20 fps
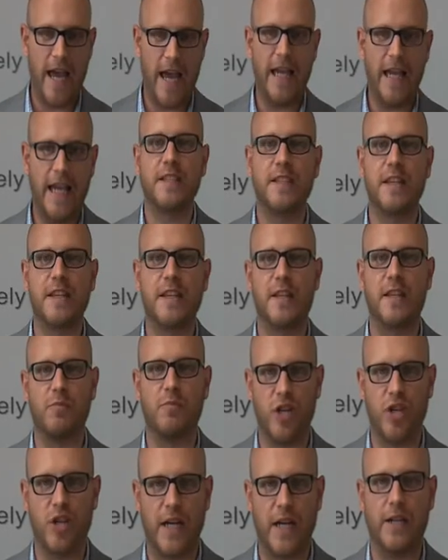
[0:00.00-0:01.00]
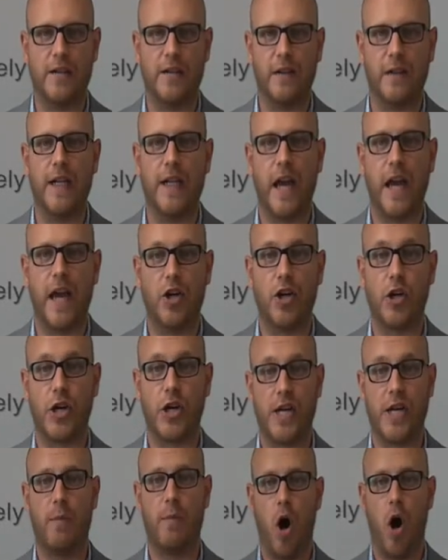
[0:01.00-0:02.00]
intersubjectively
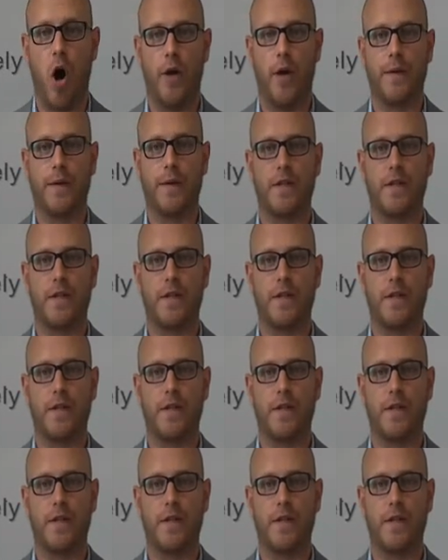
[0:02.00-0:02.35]
agreed upon.